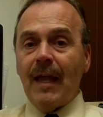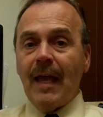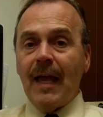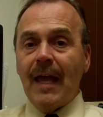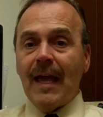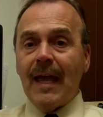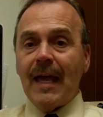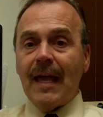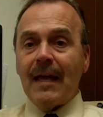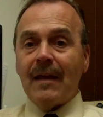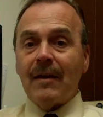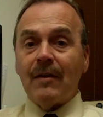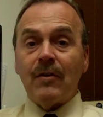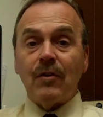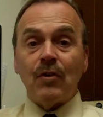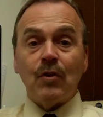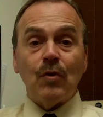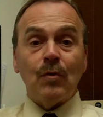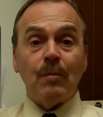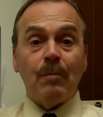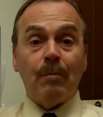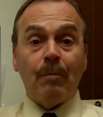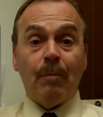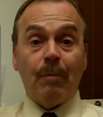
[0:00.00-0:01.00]

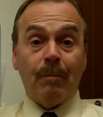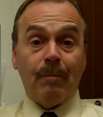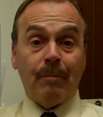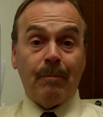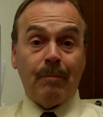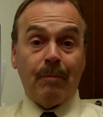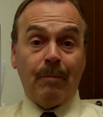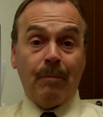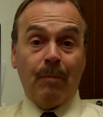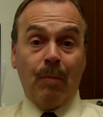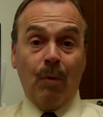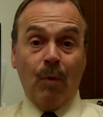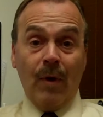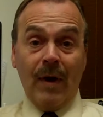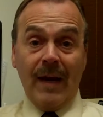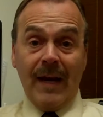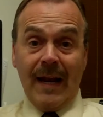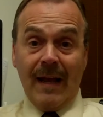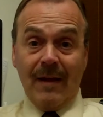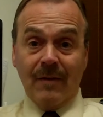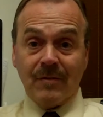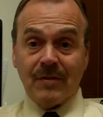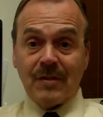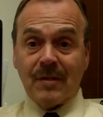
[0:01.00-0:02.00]
you point
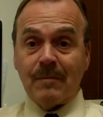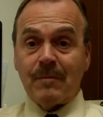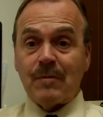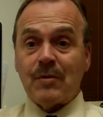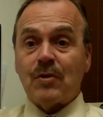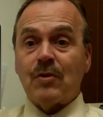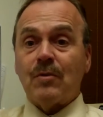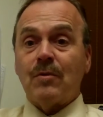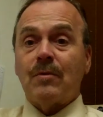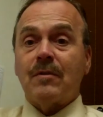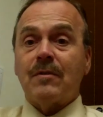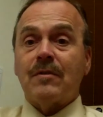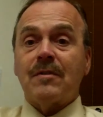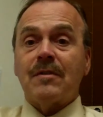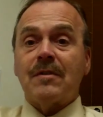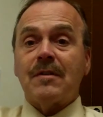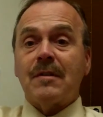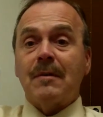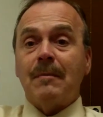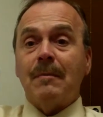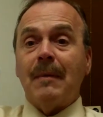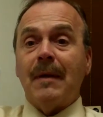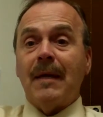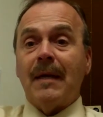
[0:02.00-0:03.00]
out some students
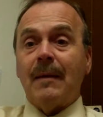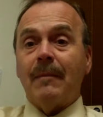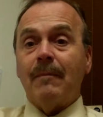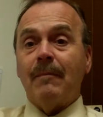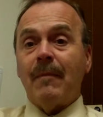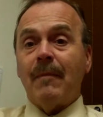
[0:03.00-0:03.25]
to me.